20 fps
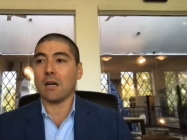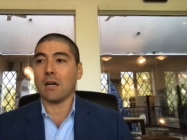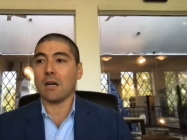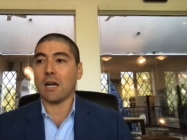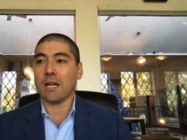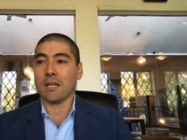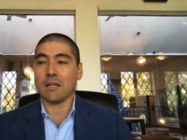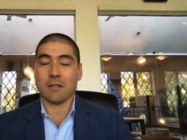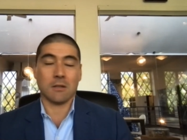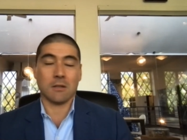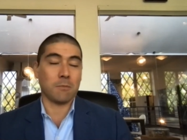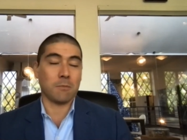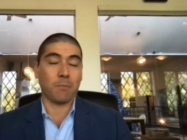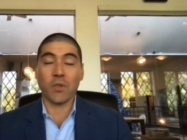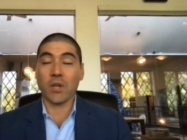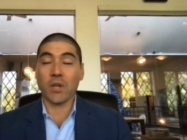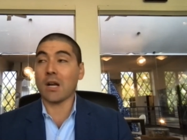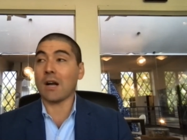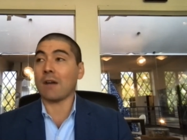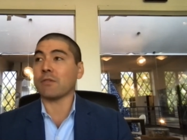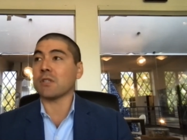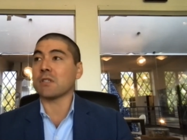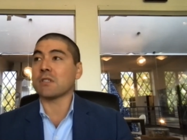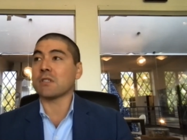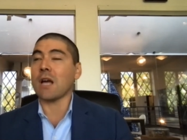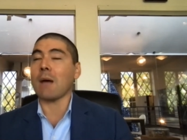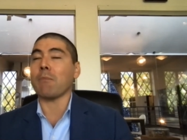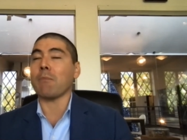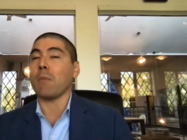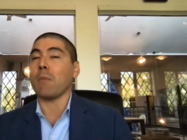can think off the
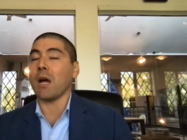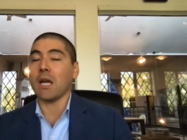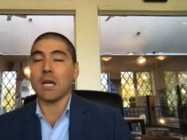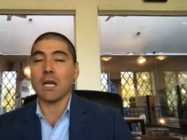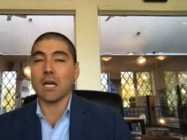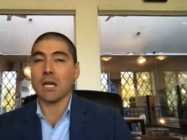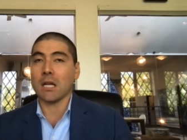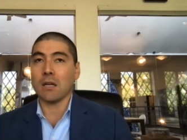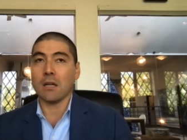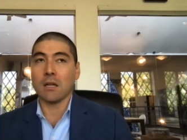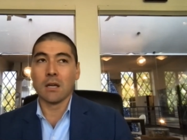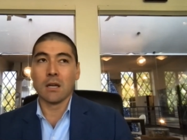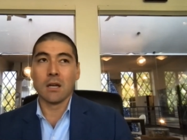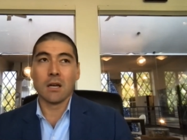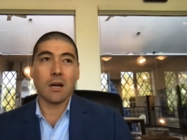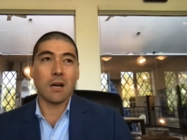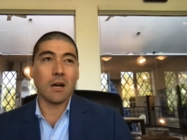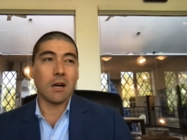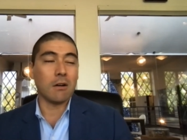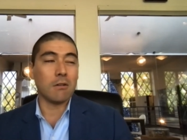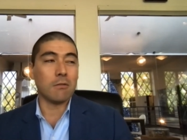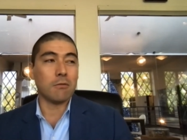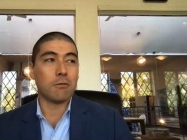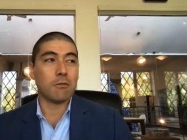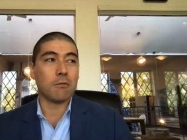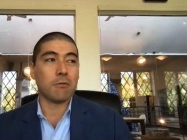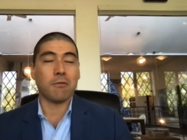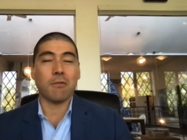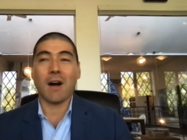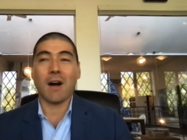top of my head of
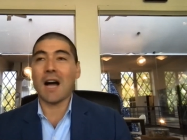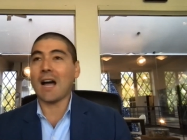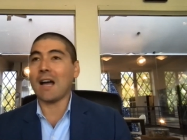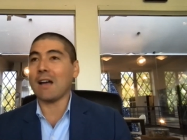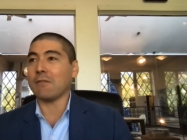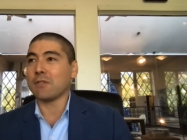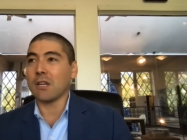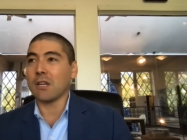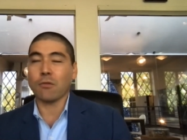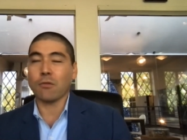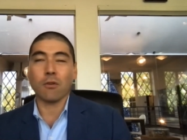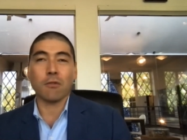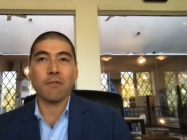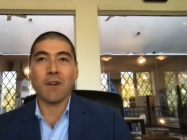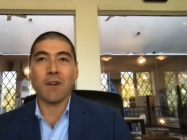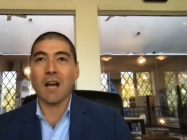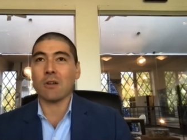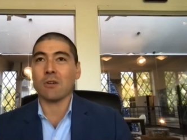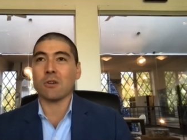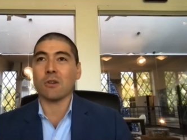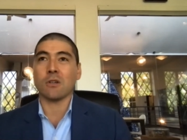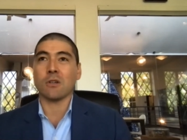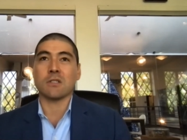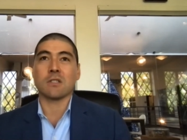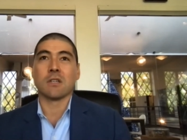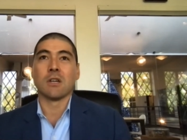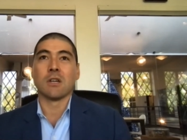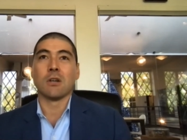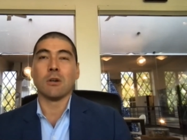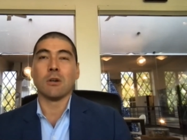5 different founders
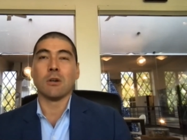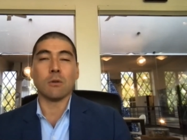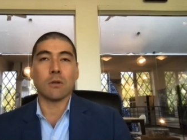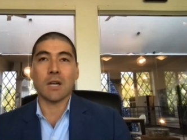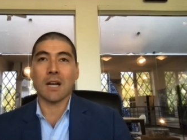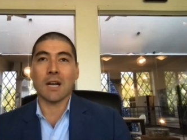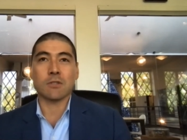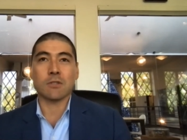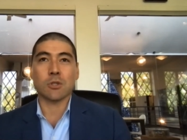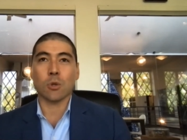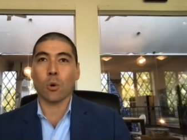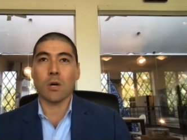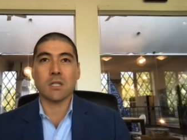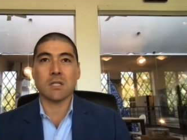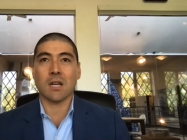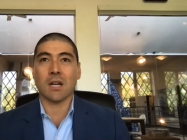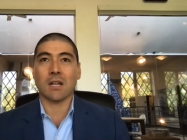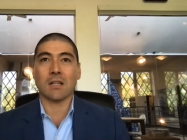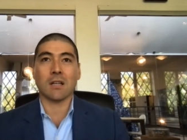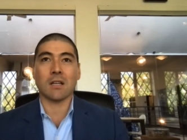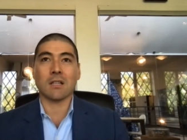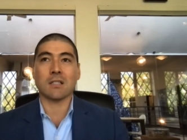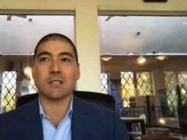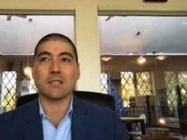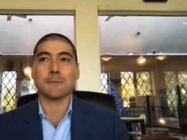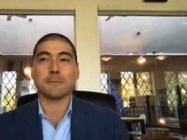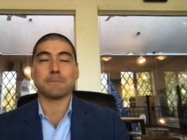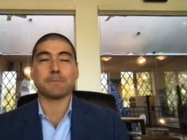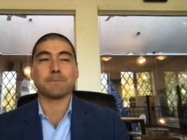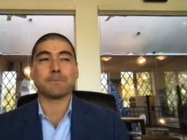who have stories like
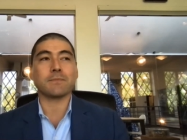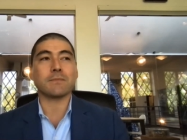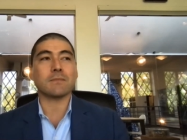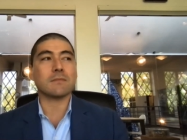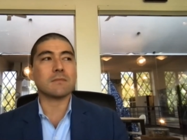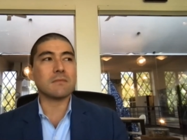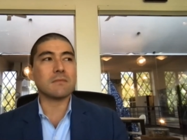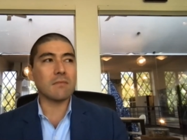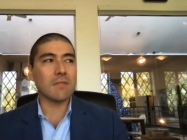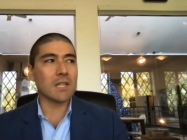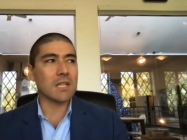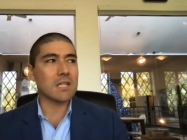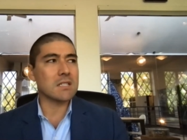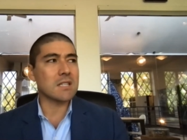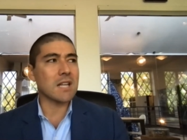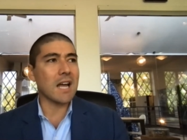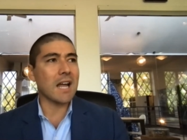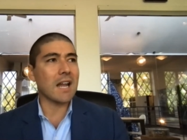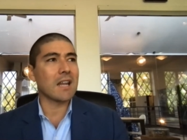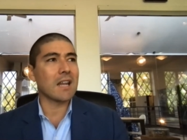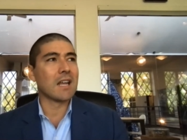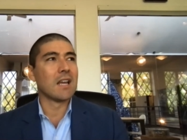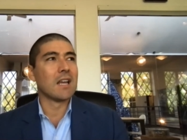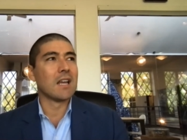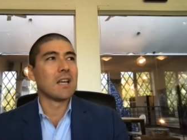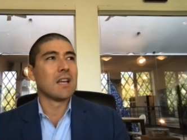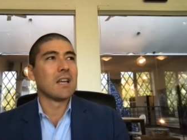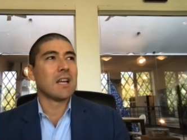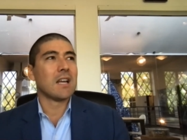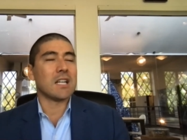this, is that
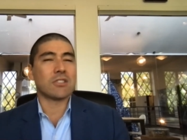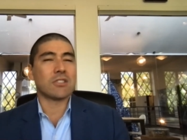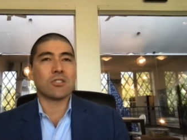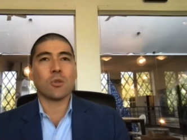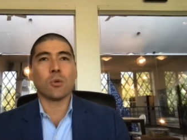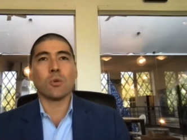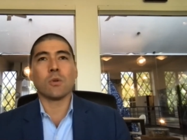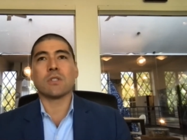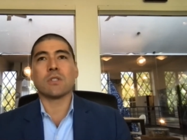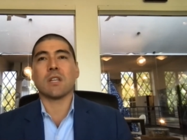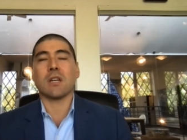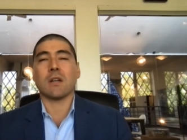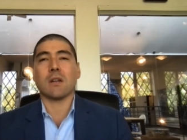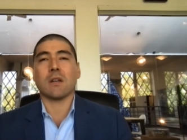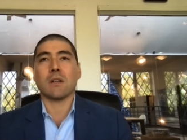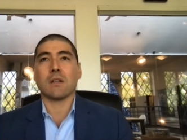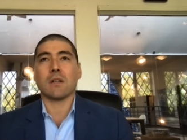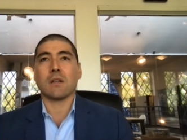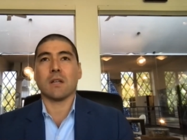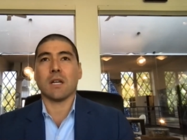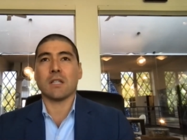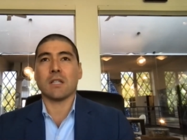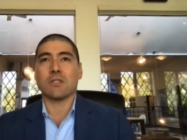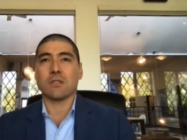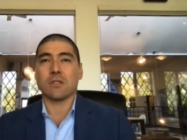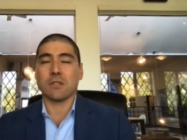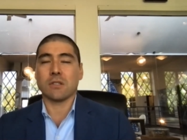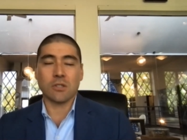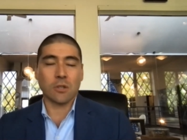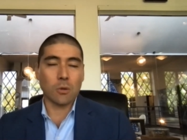as soon as
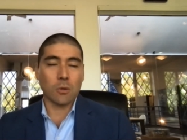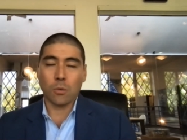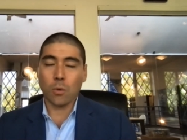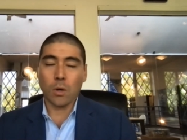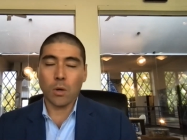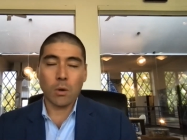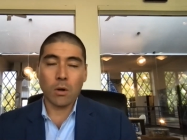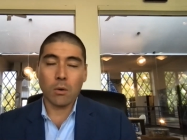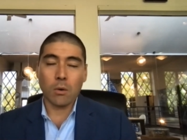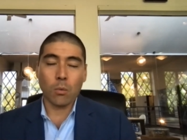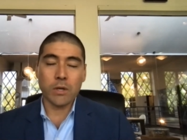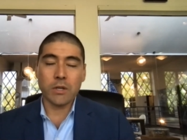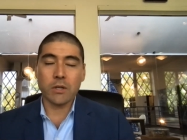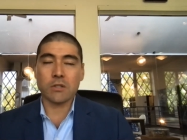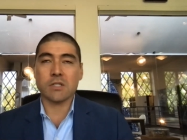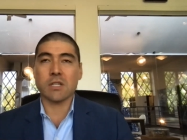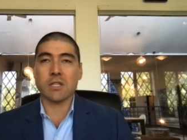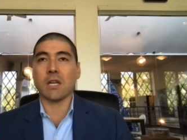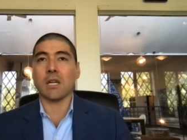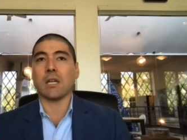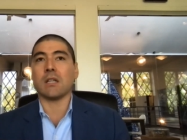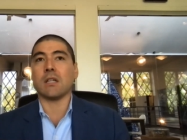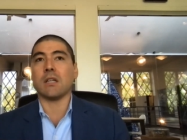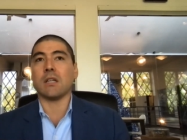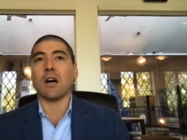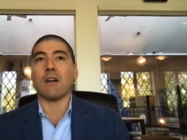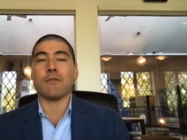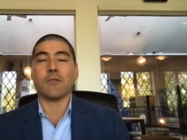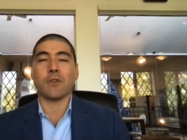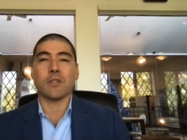when you're sitting in the
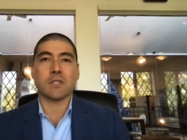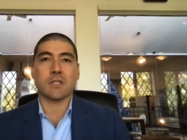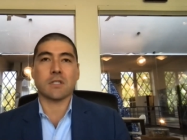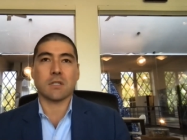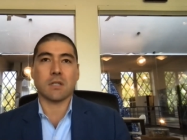office